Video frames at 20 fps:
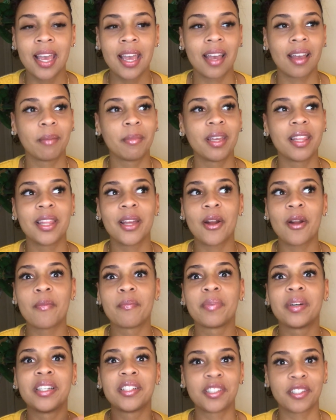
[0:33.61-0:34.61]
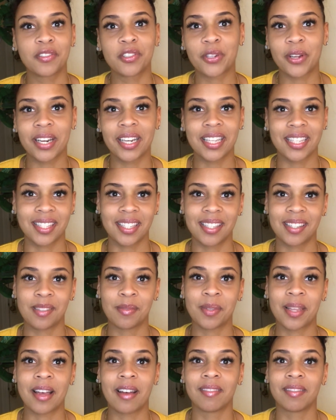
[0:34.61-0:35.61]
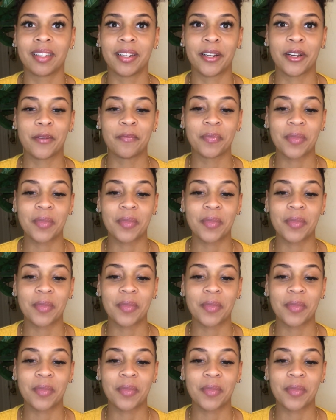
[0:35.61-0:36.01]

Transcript: I mean, there are a bunch of training systems out there.